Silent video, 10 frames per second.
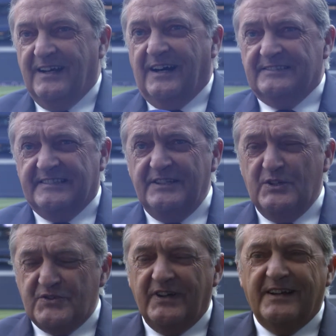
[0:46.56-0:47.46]
I didn't
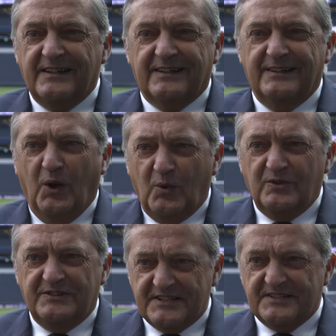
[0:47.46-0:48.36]
used to like
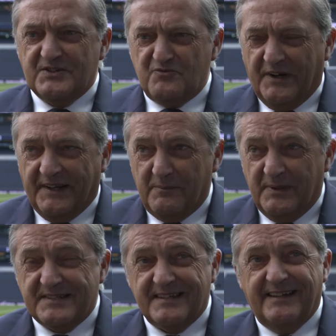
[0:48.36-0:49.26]
long distance running,
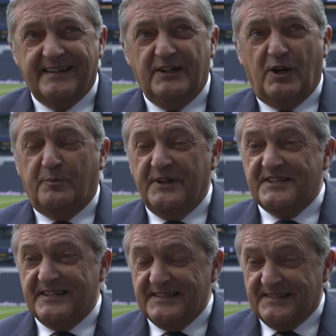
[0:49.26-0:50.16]
but in our
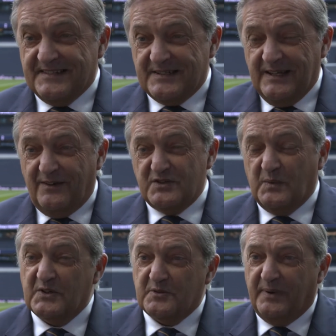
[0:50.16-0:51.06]
pre-seasons, also when
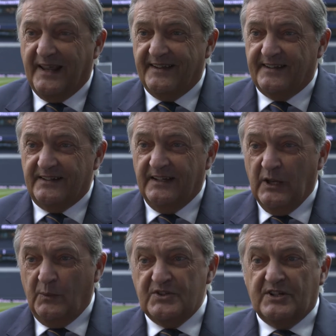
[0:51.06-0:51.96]
I was a player here,
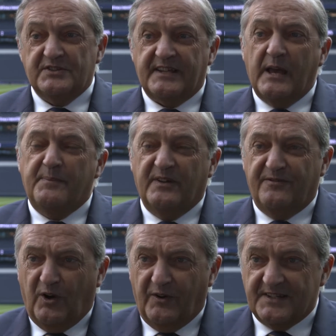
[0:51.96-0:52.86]
we used to go to Epping
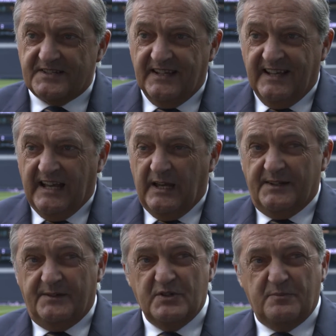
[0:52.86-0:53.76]
Forest
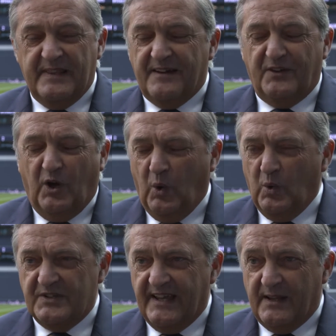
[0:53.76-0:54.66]
and we used to be there for the whole
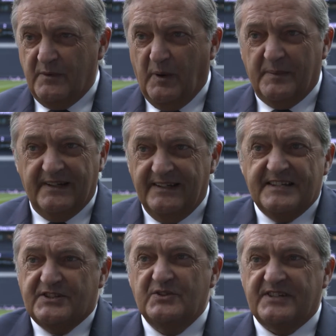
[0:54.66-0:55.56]
day. We probably at
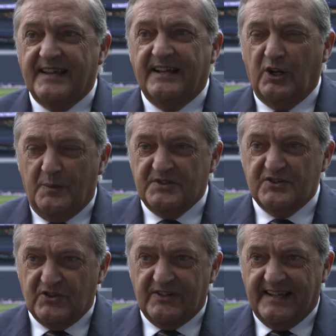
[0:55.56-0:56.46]
least do 10 kilometres
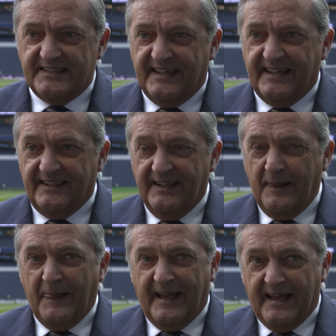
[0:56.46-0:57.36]
during that day,
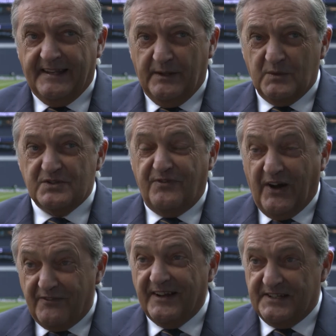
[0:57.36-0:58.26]
and it was
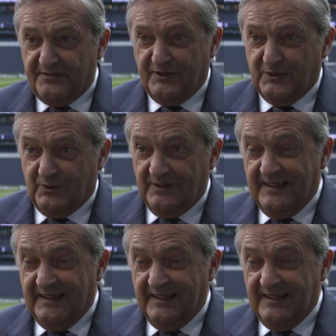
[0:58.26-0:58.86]
very, very difficult.